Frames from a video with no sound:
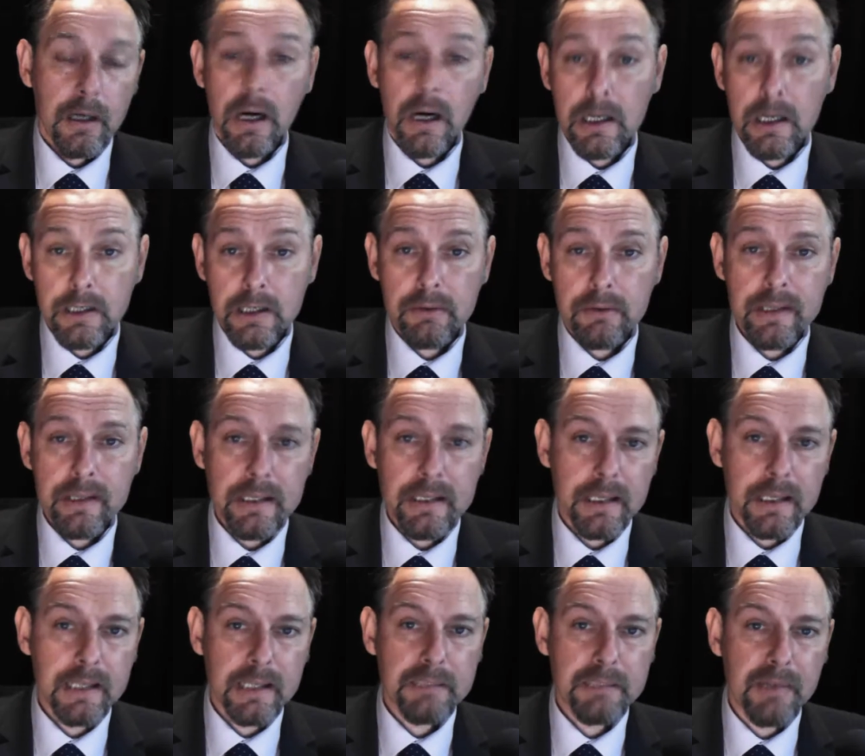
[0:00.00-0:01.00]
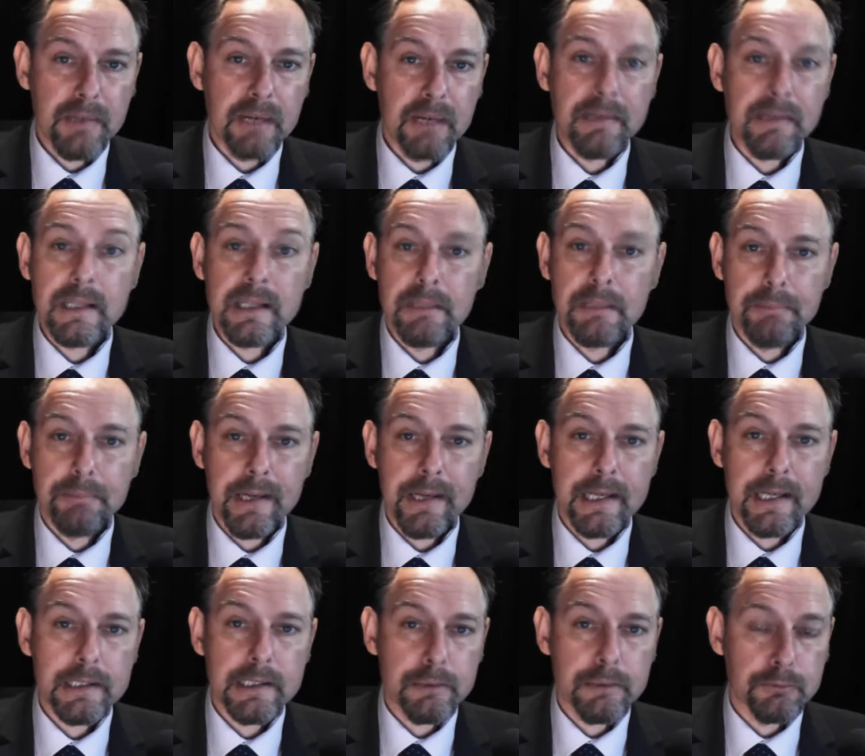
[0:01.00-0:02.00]
Hungary is becoming the
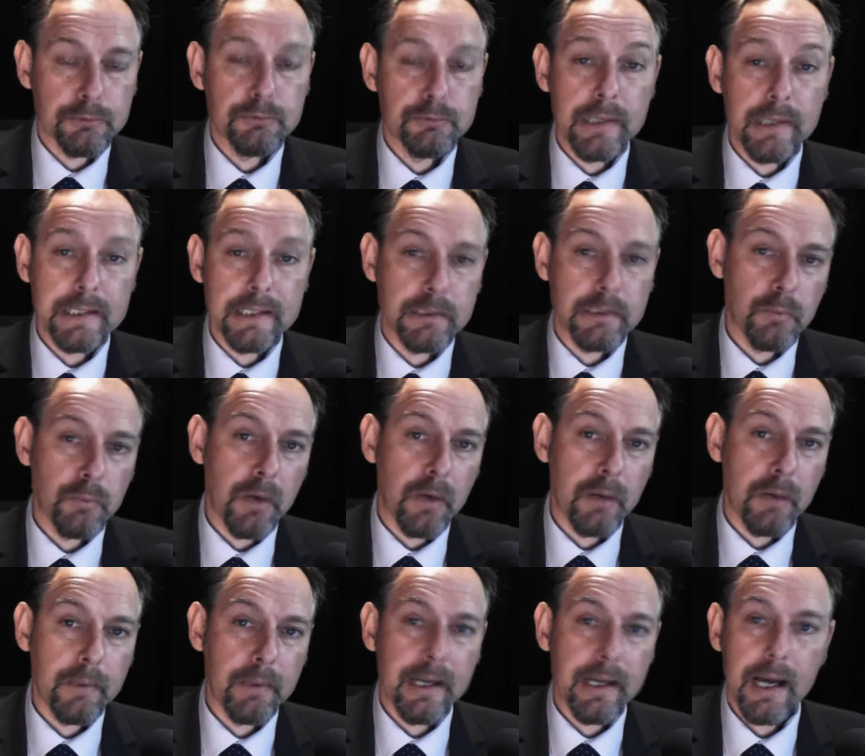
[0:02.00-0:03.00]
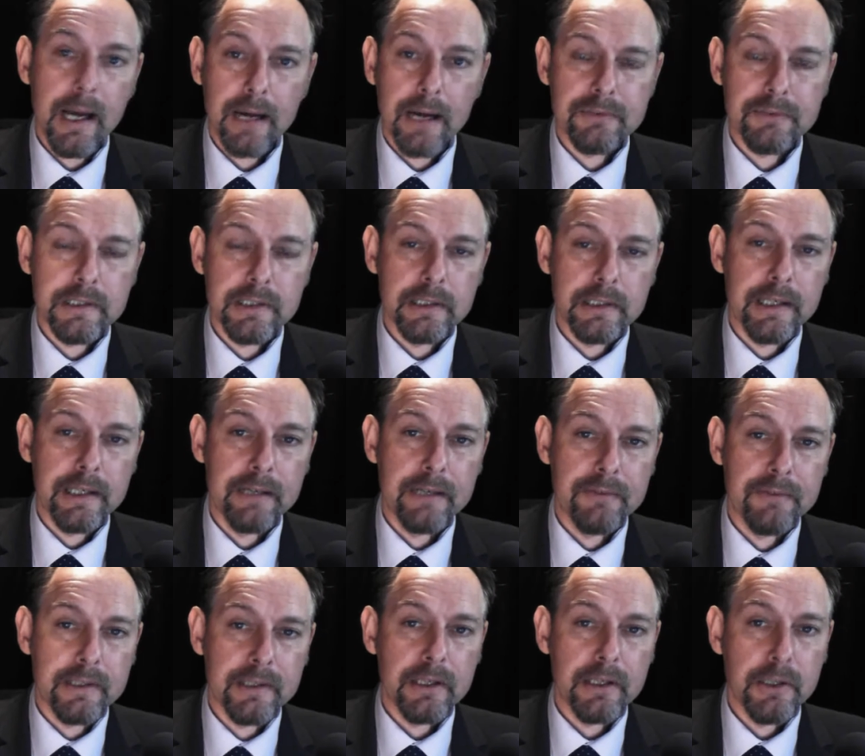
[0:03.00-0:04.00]
biggest reason why we have to leave
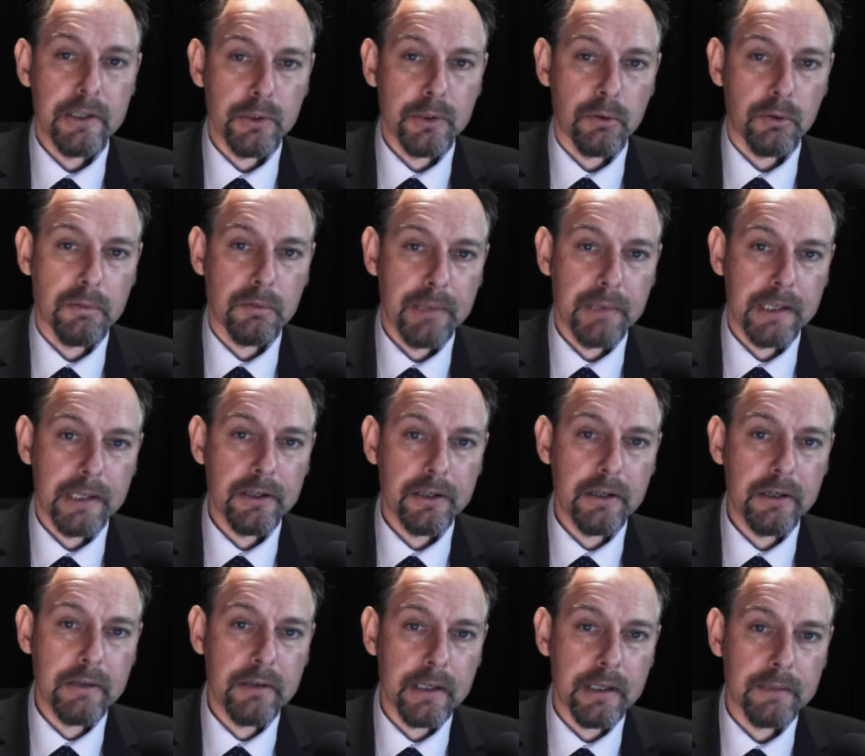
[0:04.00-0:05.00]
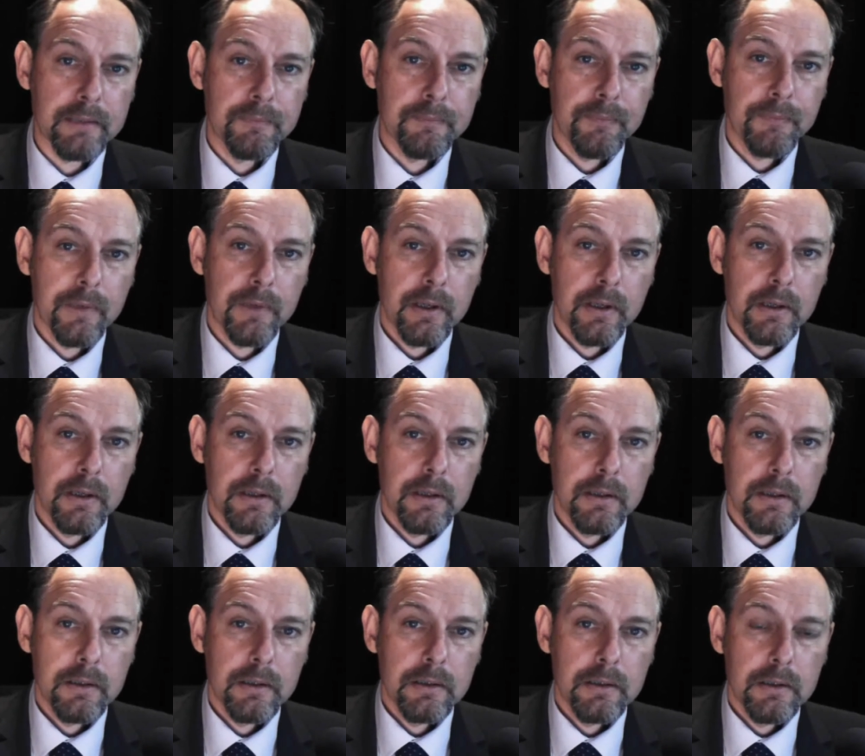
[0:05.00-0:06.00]
the European Union.
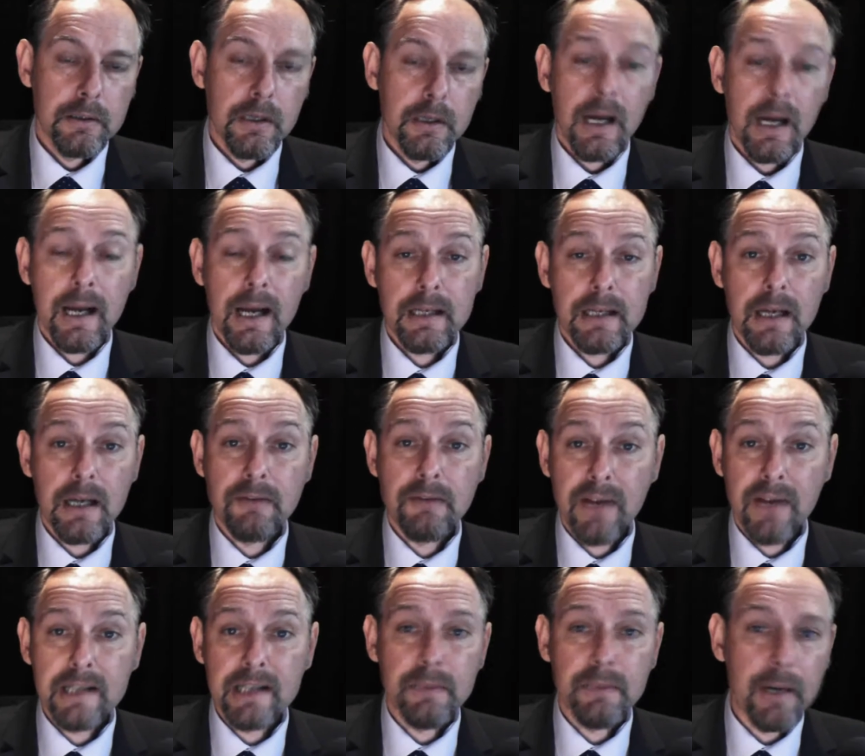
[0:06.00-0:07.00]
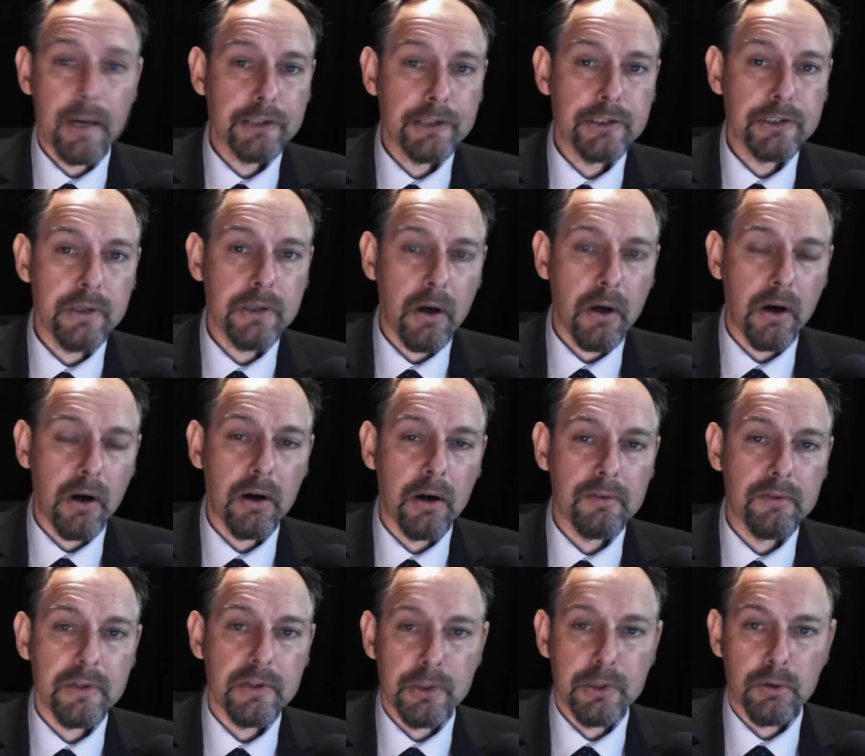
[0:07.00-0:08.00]
And evaluation
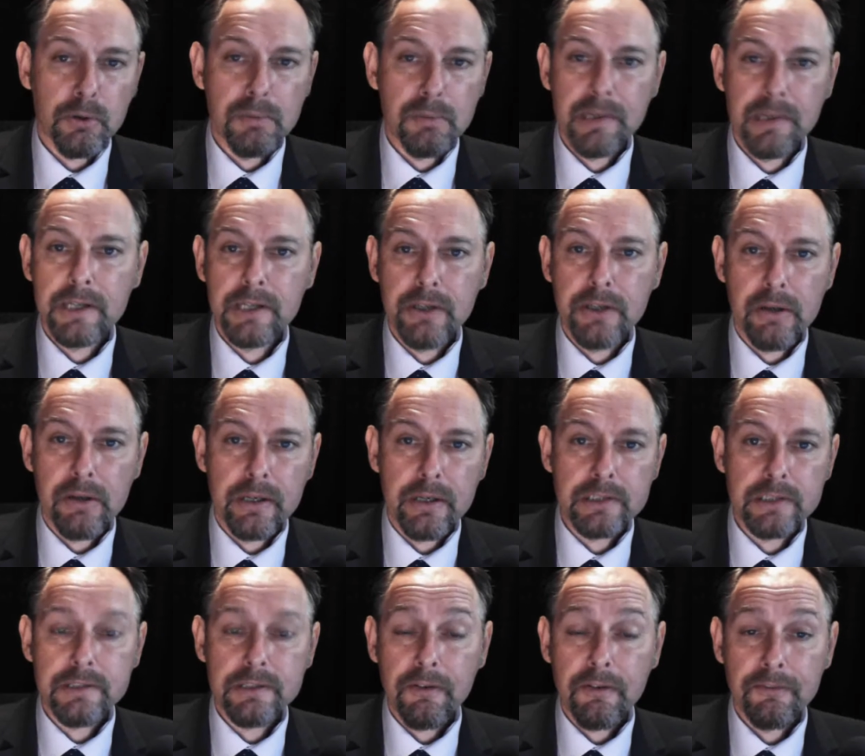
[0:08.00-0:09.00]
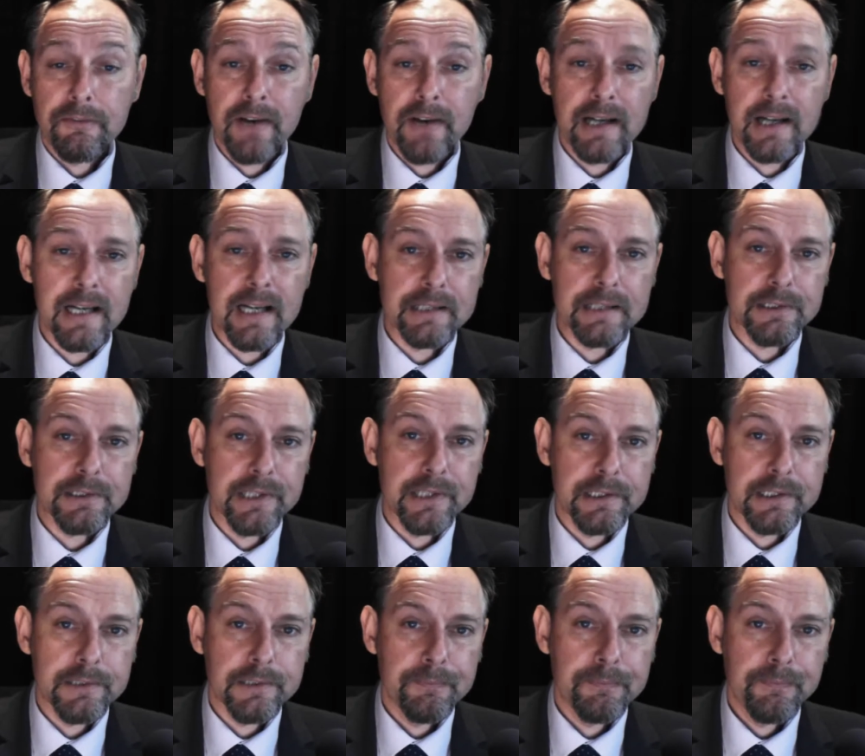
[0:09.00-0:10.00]
of European Union's
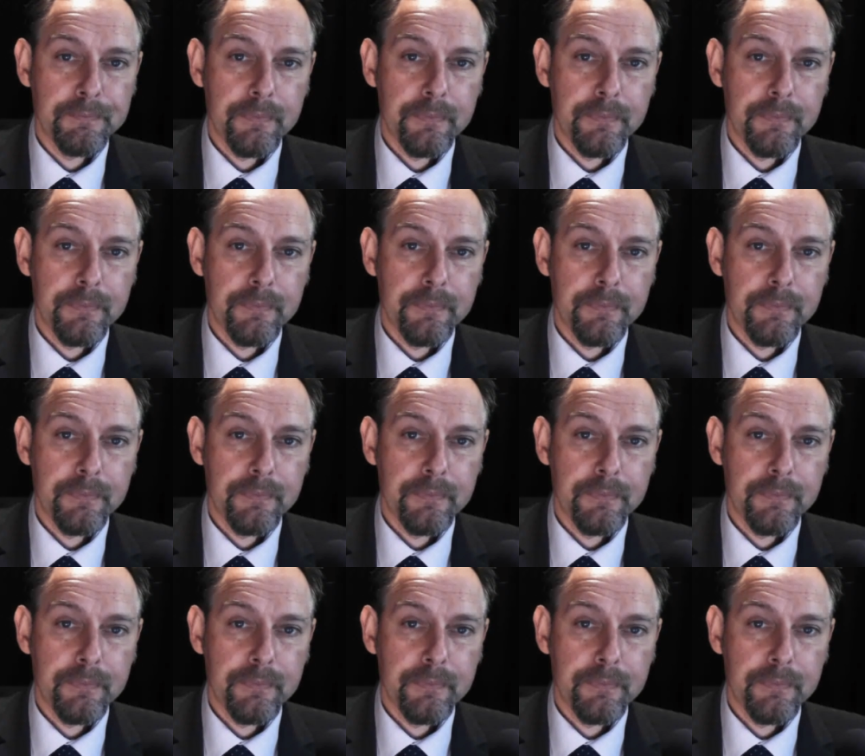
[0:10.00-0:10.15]
finances.